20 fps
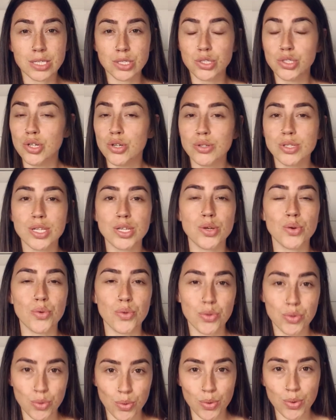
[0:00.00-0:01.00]
is choosing your
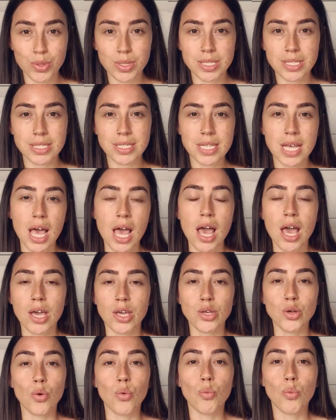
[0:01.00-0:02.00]
thoughts,
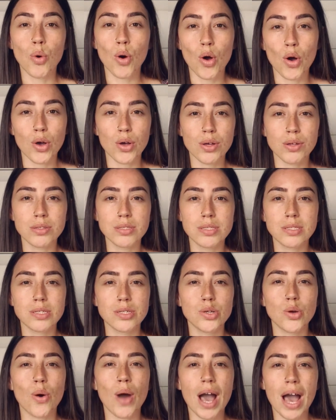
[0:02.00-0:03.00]
your words,
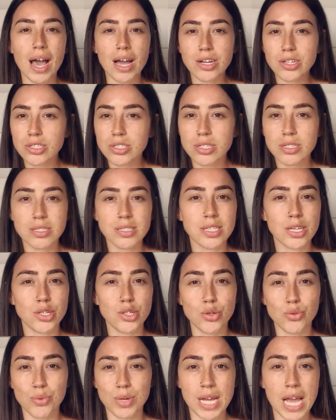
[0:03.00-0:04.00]
your actions and
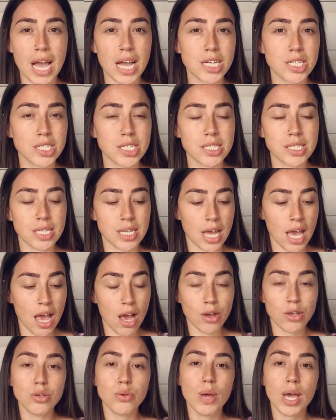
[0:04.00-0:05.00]
your reactions and
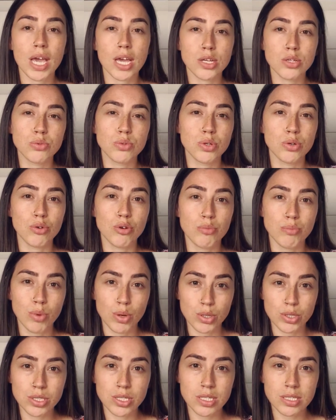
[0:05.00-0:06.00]
how you handle your
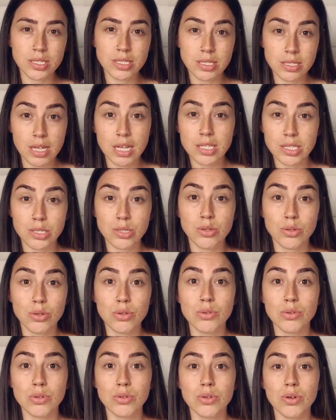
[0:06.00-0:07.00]
emotions, that's
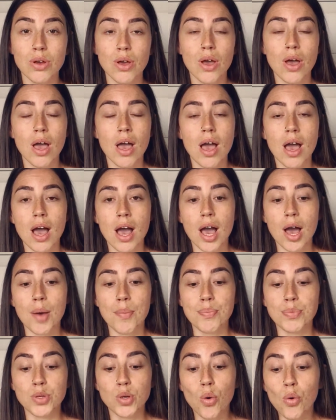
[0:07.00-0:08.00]
you.
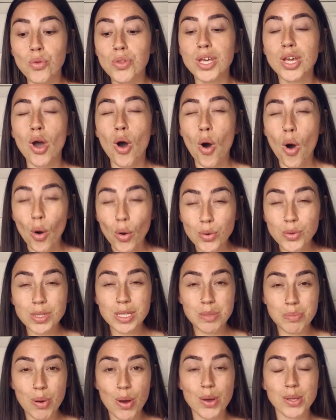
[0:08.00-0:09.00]
You're the
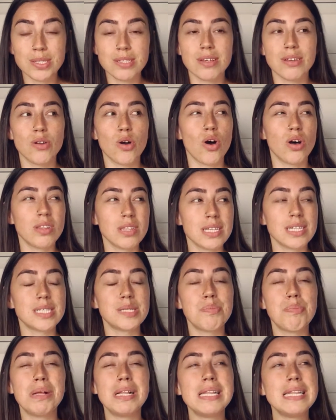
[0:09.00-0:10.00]
only person on
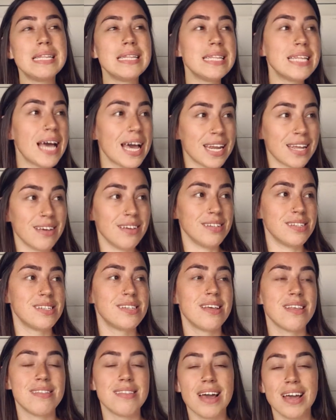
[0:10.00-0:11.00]
this planet
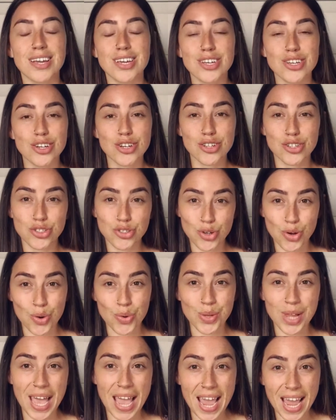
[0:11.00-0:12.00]
that can
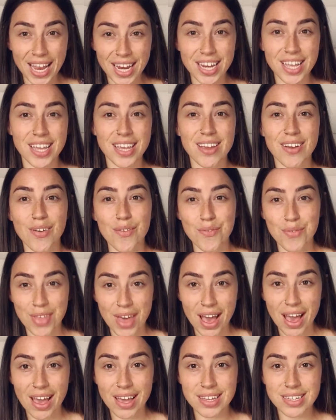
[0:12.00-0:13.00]
control any of
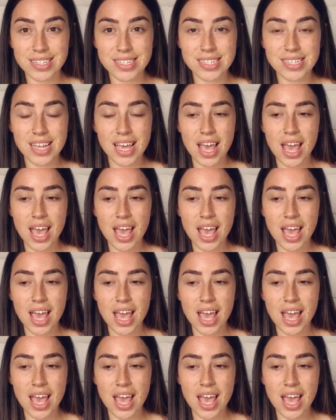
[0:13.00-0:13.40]
that.